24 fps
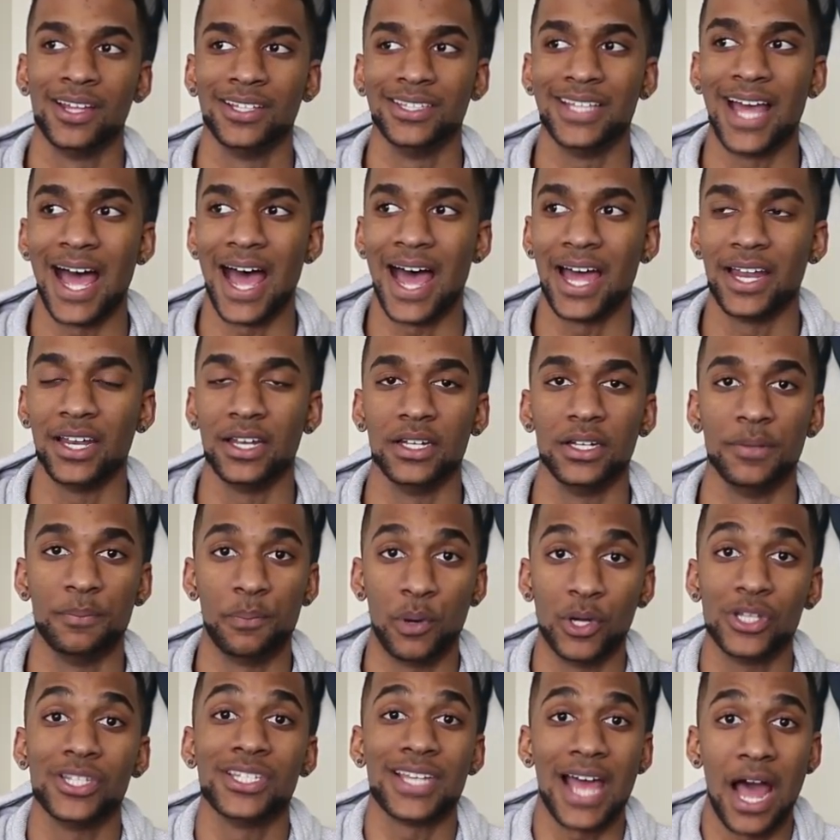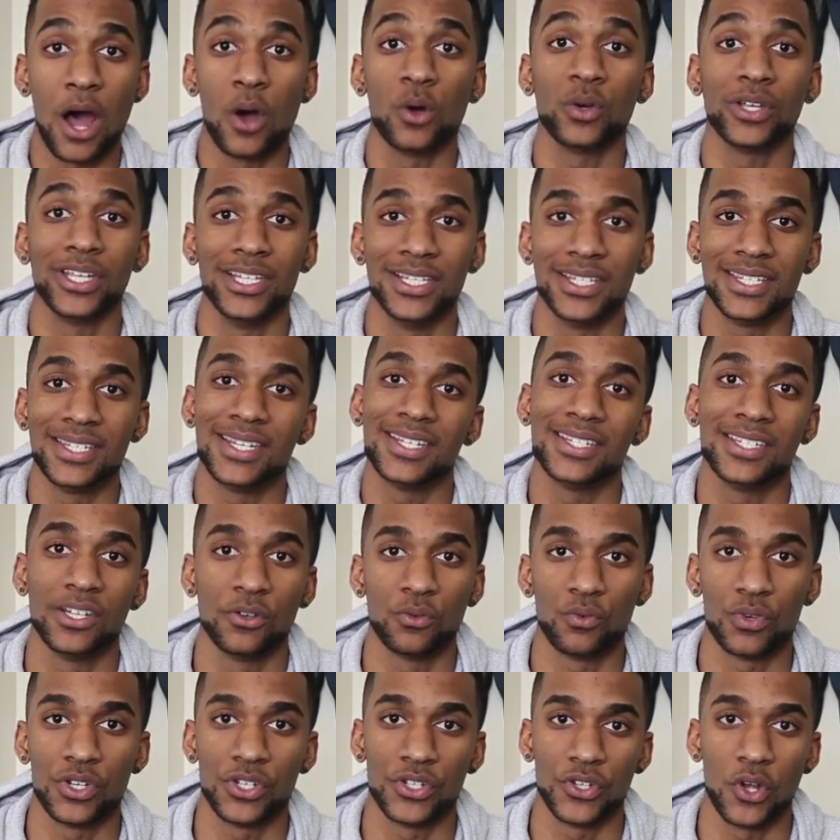that puts out
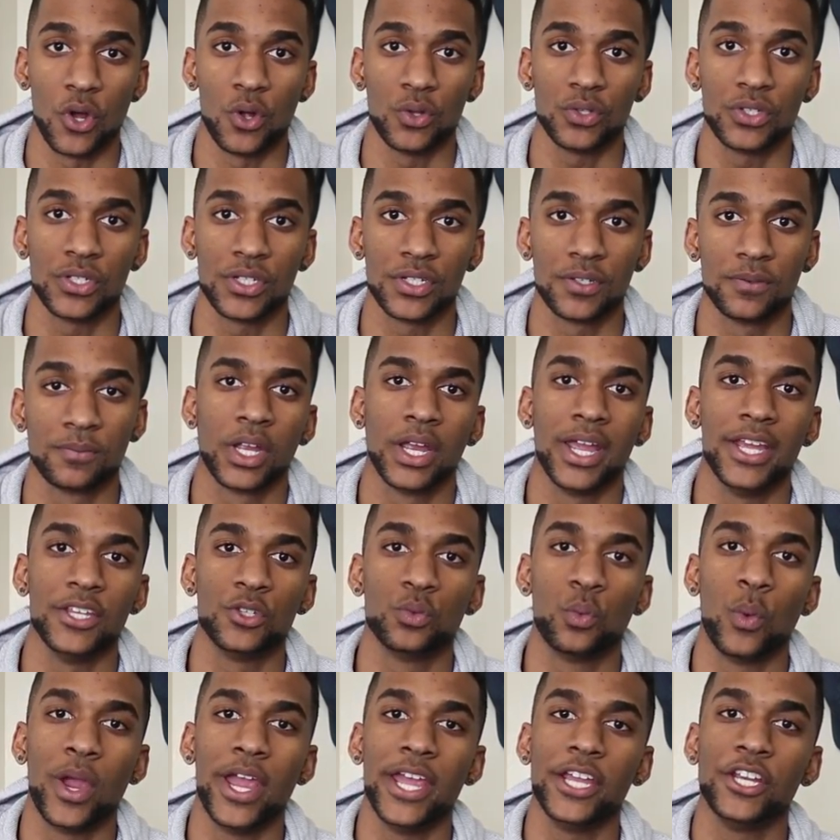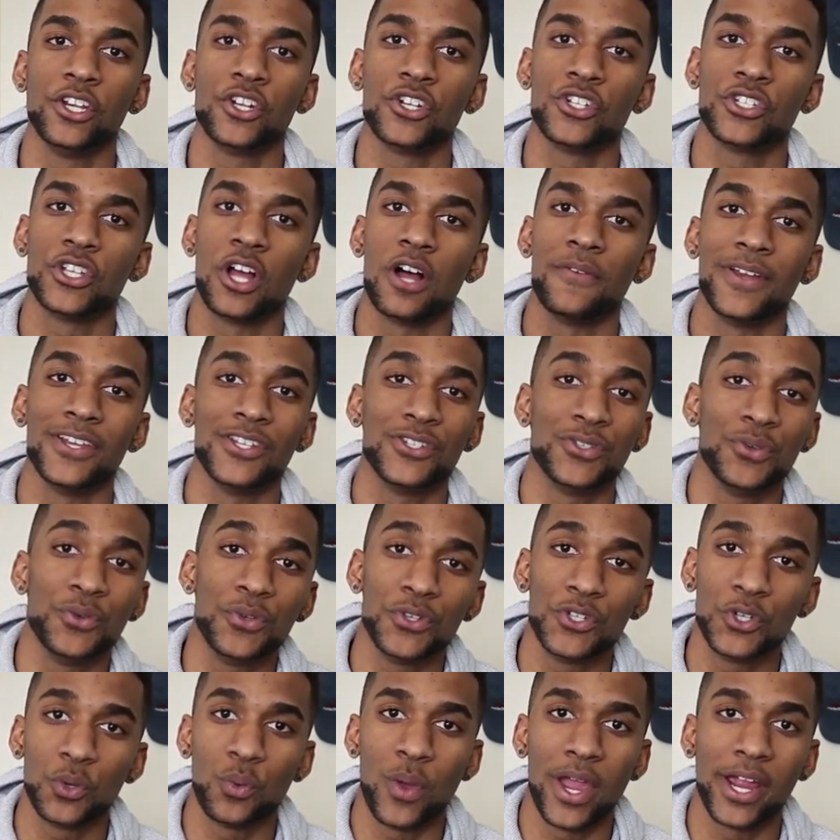consistent results is weighing yourself as soon
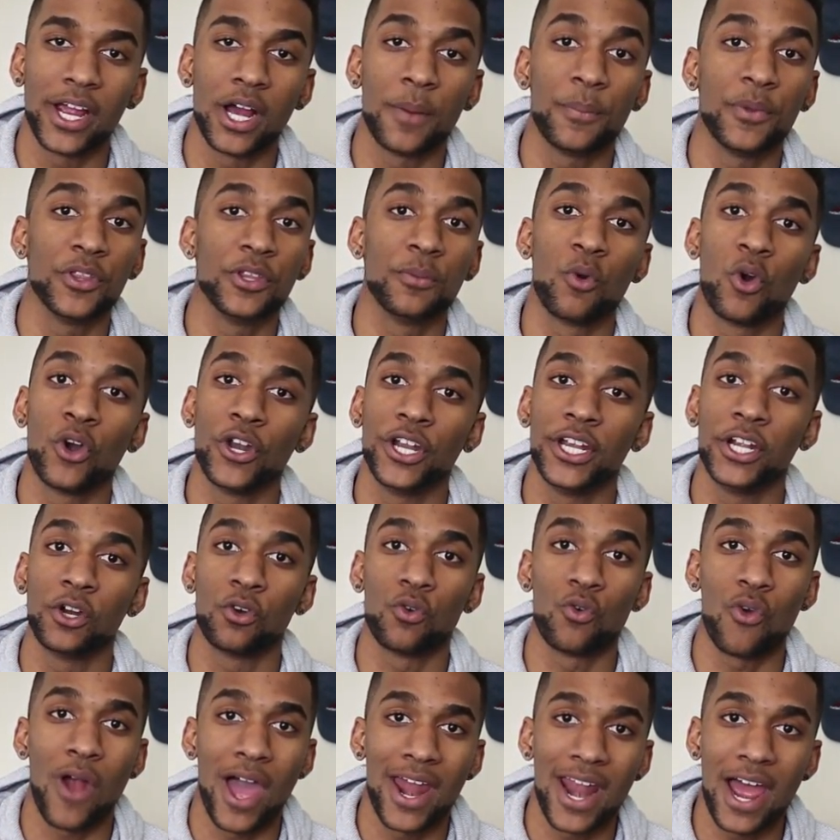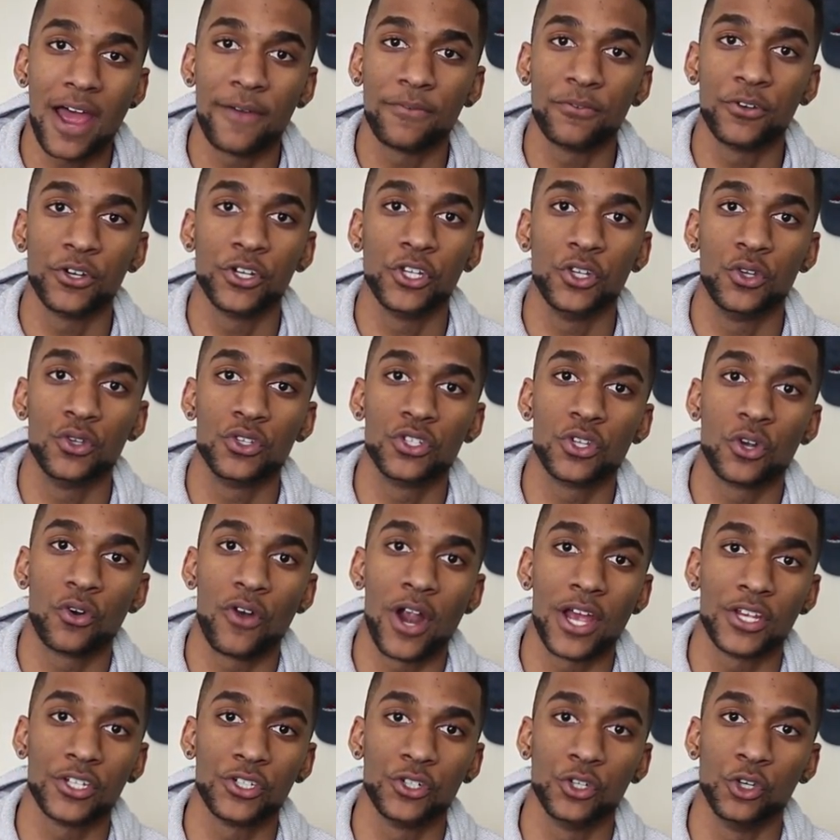as you wake up in the morning, right after you use the
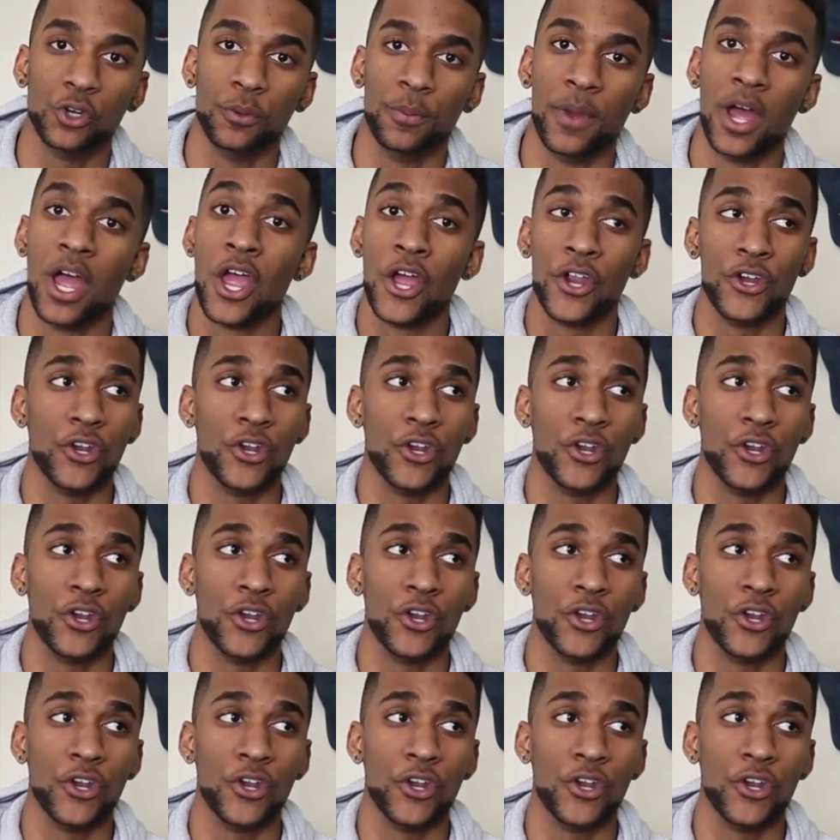restroom.